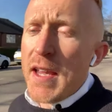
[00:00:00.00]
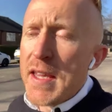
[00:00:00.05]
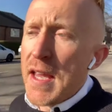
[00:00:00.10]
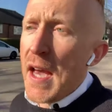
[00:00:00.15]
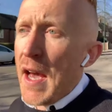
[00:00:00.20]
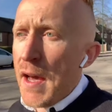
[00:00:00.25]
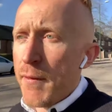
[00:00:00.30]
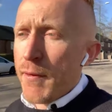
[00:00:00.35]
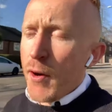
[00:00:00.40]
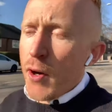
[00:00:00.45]
you
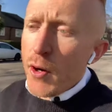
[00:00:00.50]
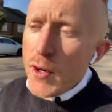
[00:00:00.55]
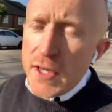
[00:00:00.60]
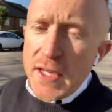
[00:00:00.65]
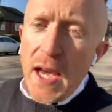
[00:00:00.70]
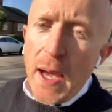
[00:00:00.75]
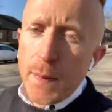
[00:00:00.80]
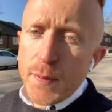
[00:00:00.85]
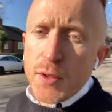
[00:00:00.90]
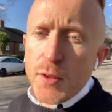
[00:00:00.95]
have high
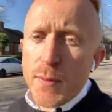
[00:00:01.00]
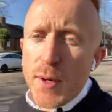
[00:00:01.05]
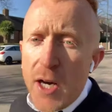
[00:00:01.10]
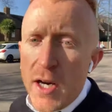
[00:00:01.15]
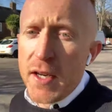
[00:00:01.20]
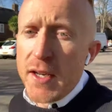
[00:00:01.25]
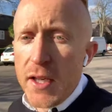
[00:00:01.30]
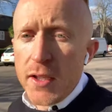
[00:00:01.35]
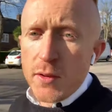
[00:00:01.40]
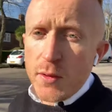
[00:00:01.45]
capital
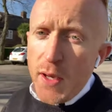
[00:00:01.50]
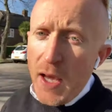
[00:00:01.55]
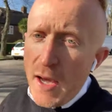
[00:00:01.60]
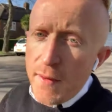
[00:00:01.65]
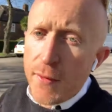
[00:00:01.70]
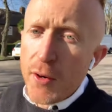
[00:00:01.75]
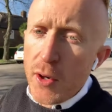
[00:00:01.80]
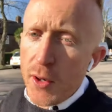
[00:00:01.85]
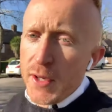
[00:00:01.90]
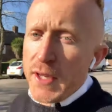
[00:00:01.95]
markets, or you
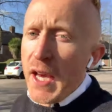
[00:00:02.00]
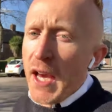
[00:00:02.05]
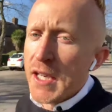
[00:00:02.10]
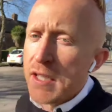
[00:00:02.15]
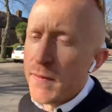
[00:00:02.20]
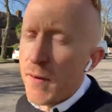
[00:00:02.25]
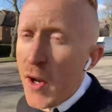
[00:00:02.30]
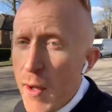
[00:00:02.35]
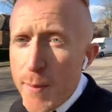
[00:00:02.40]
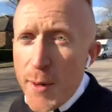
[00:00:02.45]
have high cash
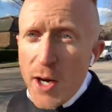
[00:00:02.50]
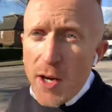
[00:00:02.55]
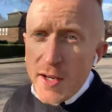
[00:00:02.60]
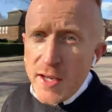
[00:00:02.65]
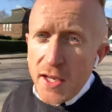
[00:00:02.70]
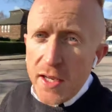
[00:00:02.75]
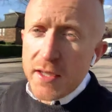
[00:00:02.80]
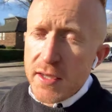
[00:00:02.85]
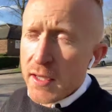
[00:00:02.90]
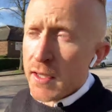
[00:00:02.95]
flow
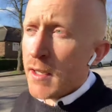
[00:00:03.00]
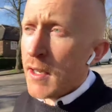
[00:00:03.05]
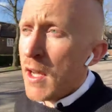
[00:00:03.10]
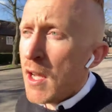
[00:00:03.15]
markets.